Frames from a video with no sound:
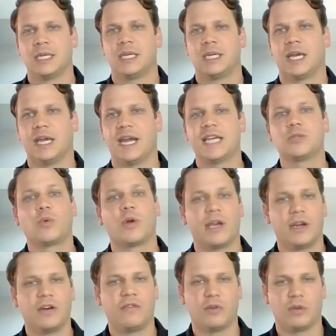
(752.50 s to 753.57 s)
And as we're
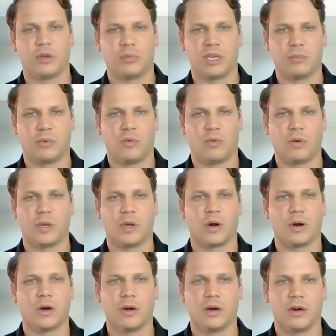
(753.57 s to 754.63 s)
interviewing people, what we
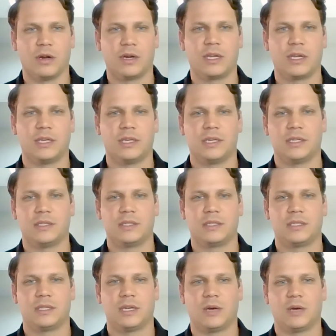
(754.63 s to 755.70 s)
heard
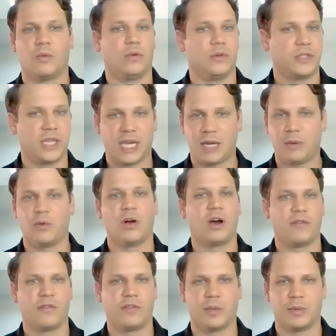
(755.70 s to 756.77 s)
is we'll say, hey, we'll
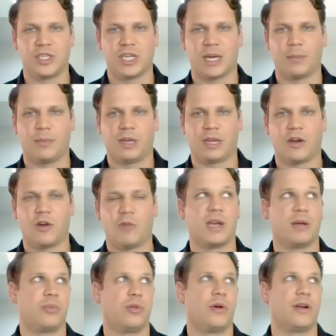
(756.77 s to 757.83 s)
offer them a job. Be like, oh, my
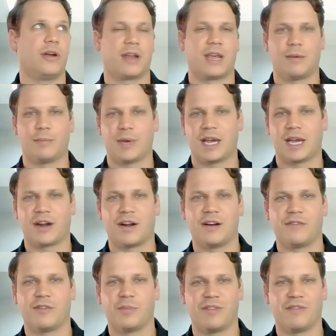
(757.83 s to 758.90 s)
employer came back and
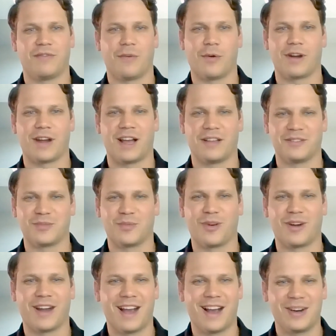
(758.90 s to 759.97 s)
offered me $4 more
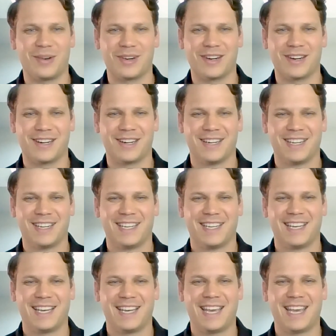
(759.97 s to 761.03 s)
an hour.
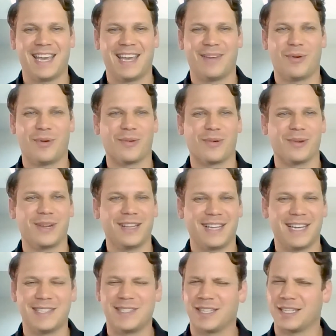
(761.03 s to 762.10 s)
And what we're
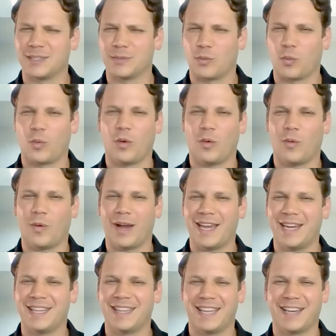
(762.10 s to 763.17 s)
realizing is, well, why
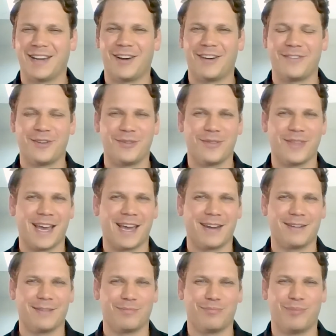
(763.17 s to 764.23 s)
didn't they offer you that
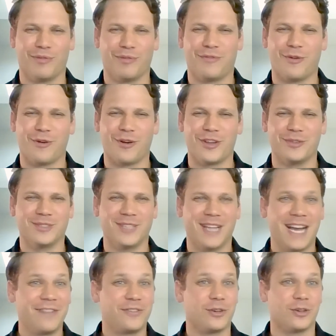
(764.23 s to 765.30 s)
before you
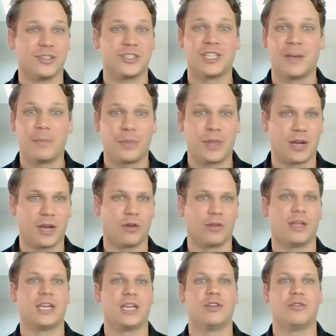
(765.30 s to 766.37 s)
left or something, or
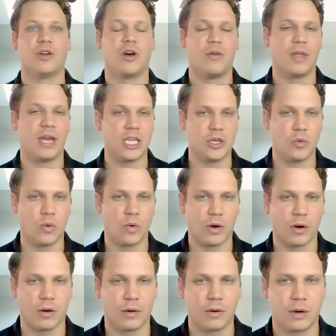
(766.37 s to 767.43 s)
letting you know that you
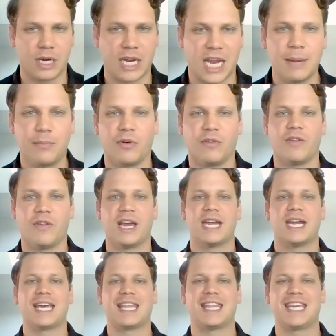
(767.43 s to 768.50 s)
were capable of that?
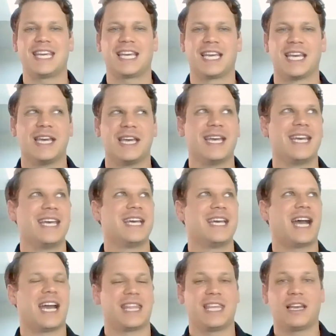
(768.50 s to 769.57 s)
And I think
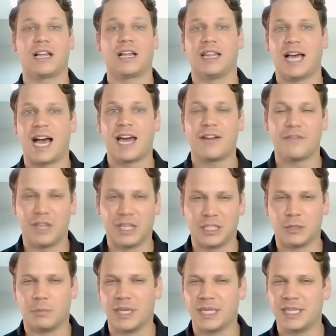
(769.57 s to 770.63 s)
a lot of these
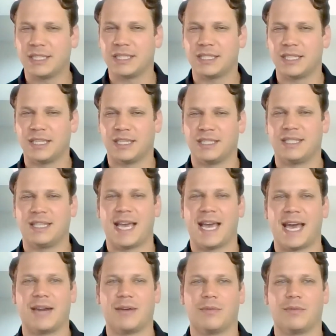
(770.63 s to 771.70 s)
businesses
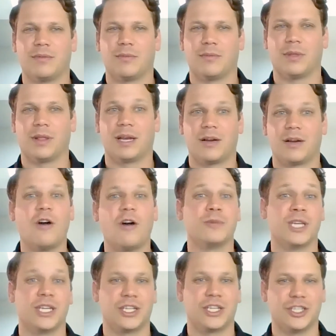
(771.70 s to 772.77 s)
that were like, oh, I'm
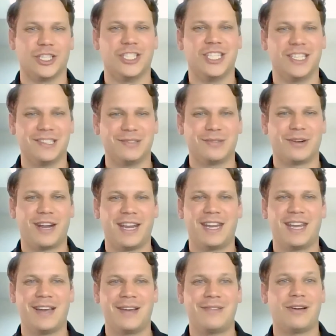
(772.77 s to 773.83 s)
getting a good deal right
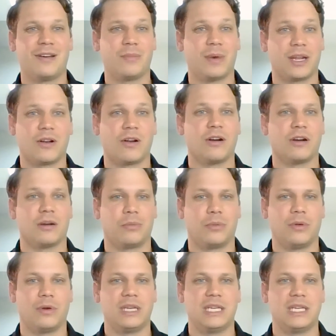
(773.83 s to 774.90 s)
now on my current
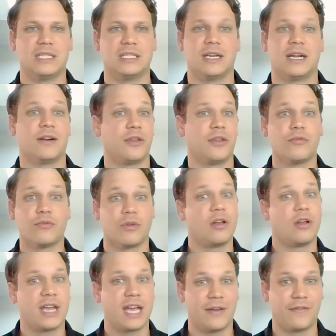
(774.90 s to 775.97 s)
employees, they're
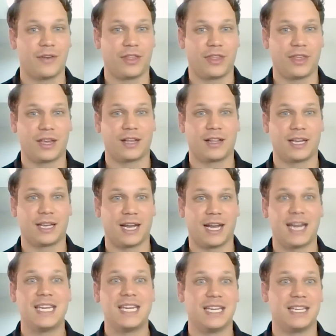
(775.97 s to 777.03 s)
really having to think like, I
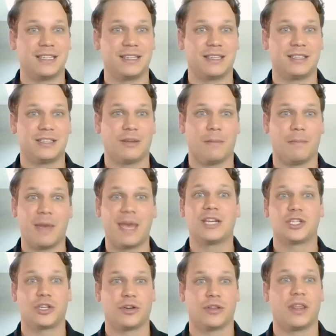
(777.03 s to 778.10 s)
need to make
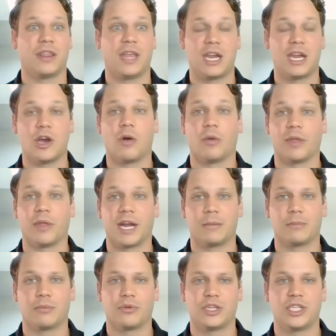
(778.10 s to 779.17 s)
sure that they know that I
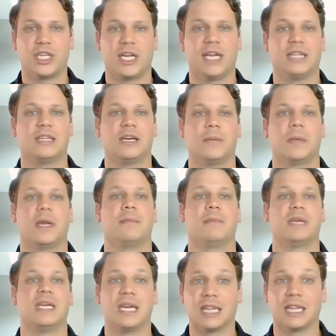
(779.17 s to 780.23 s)
appreciate them and I'm
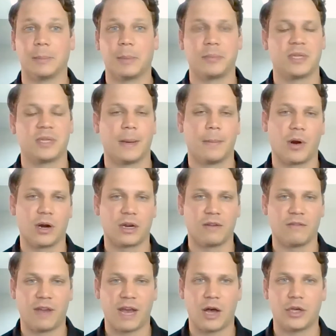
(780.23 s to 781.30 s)
getting them up to that market
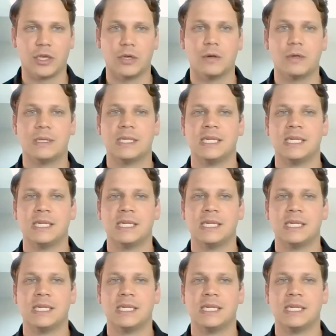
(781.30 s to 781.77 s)
value.